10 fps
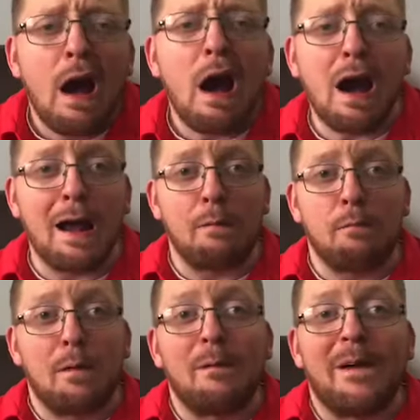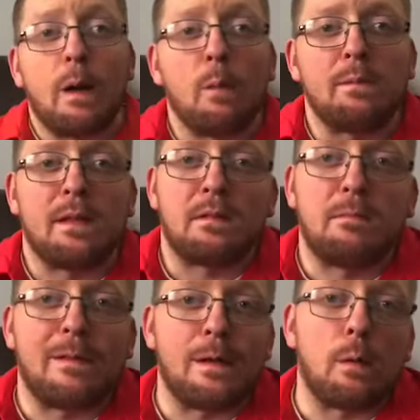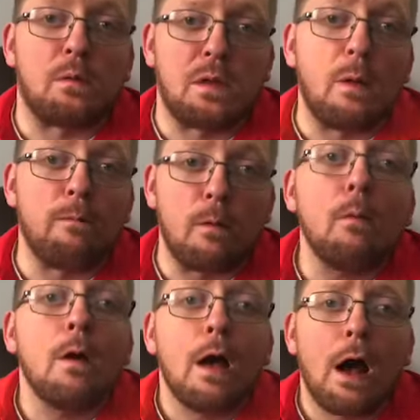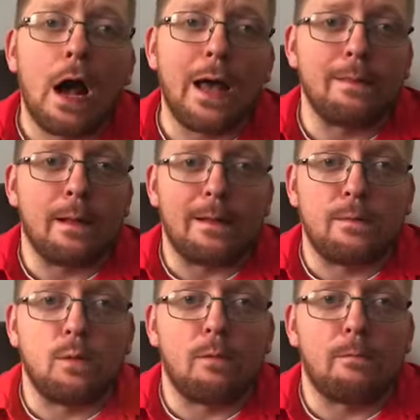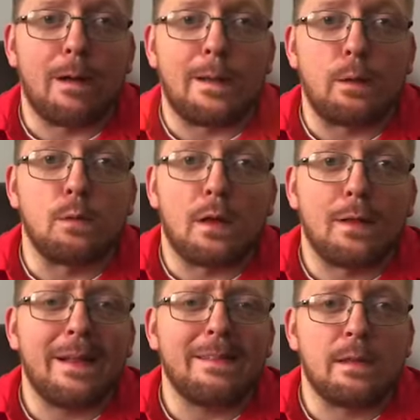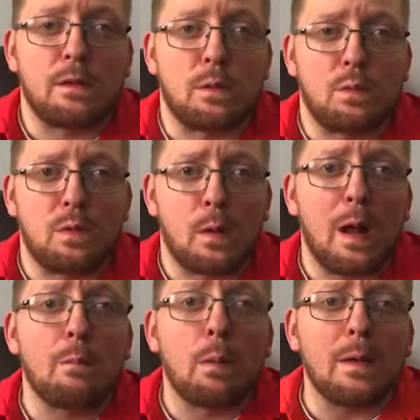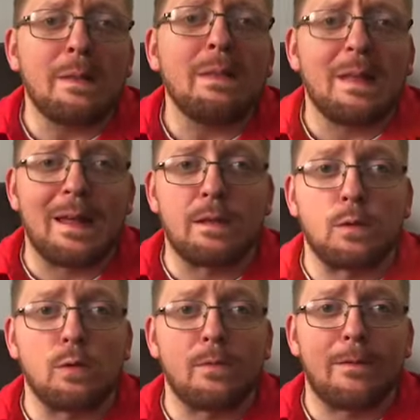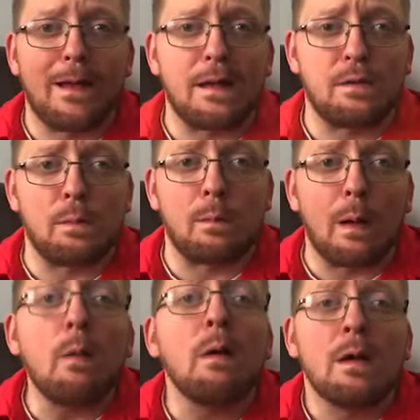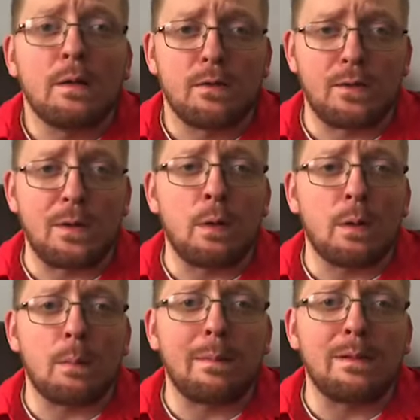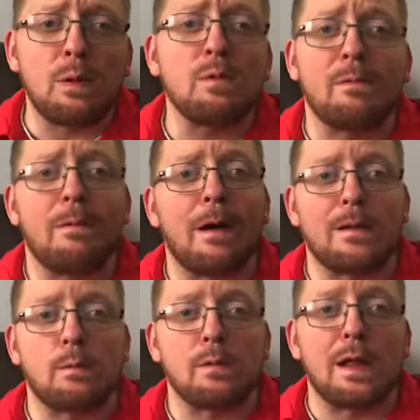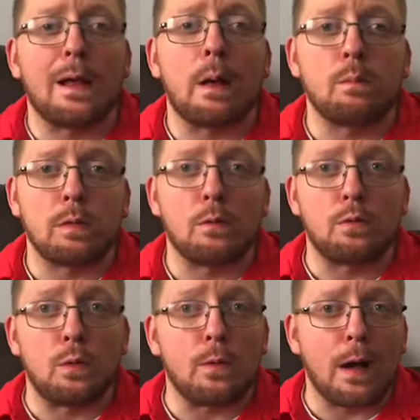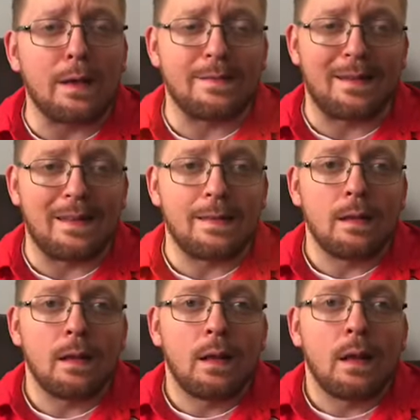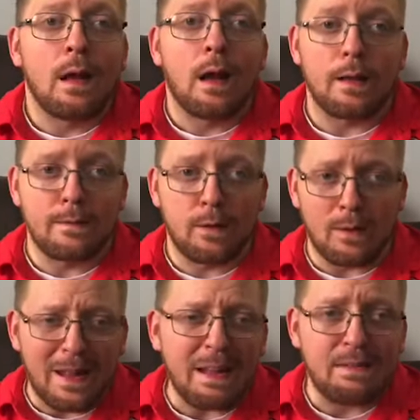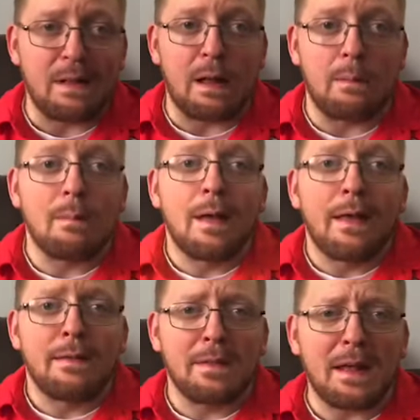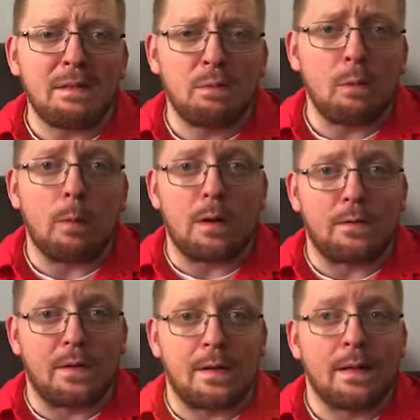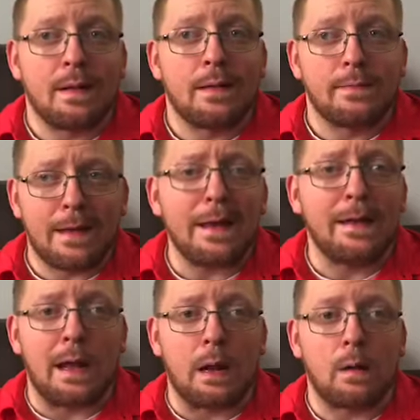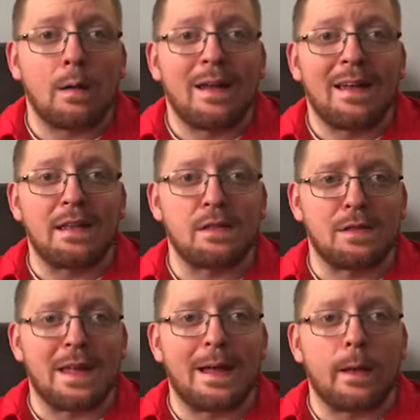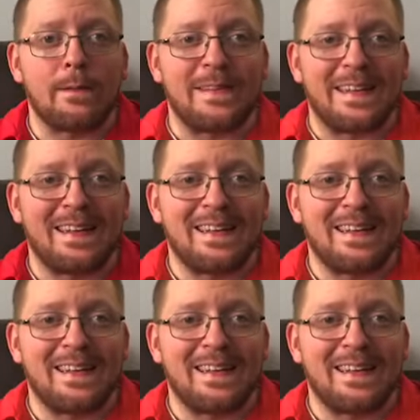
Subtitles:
I really hope this video was helpful. I'd like to invite you to click the subscribe button and notification bell so you can be notified when I upload new content. Until next time, thanks for watching, take care, and stay healthy.